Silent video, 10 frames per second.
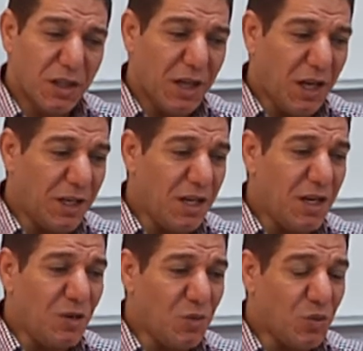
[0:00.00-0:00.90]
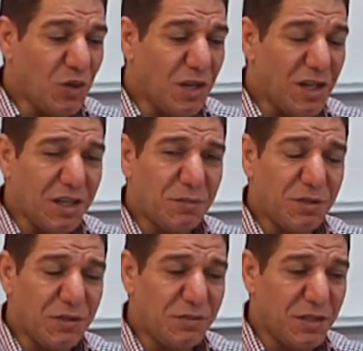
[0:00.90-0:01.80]
And now
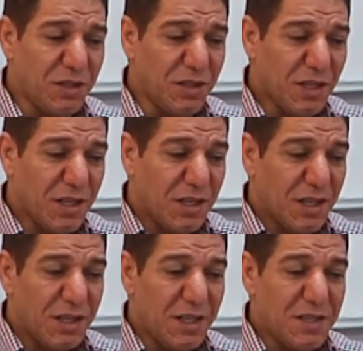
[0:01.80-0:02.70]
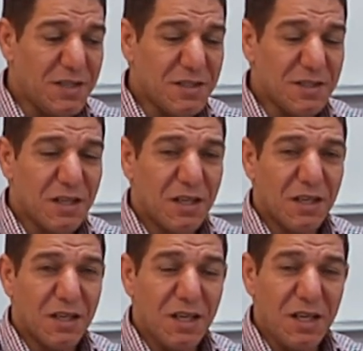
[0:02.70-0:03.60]
Huckleberry Finn is
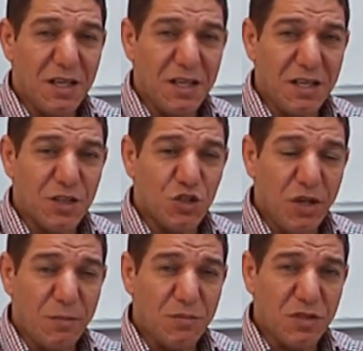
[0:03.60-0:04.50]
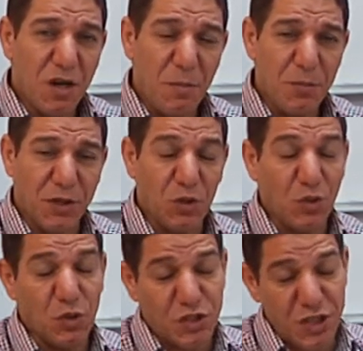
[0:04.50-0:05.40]
in Jim's company,
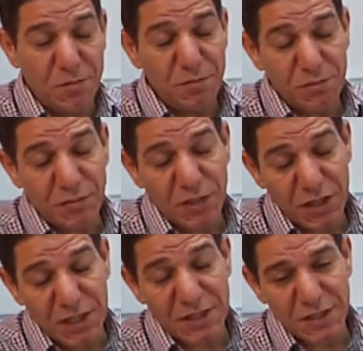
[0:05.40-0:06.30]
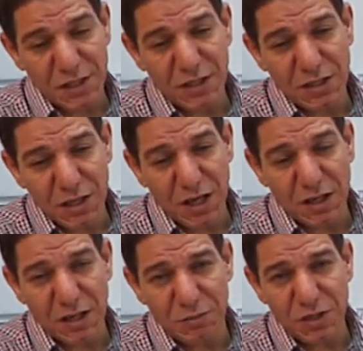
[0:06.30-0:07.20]
or Jim is in
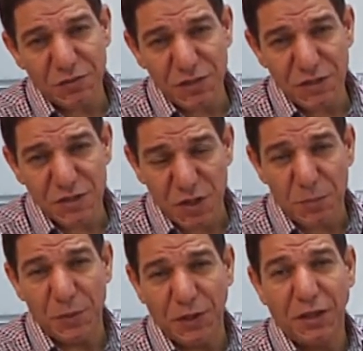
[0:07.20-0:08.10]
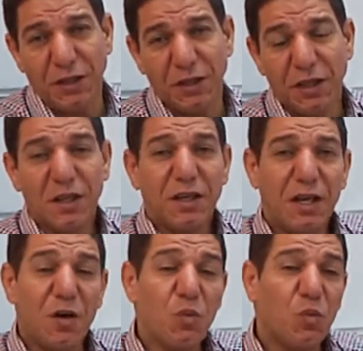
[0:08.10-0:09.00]
Huckleberry Finn's company.
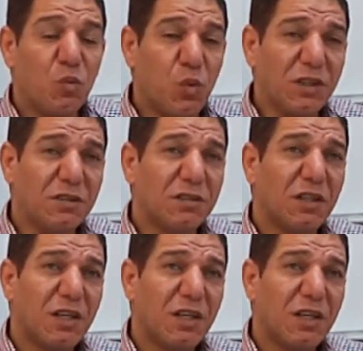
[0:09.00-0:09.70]
Now, what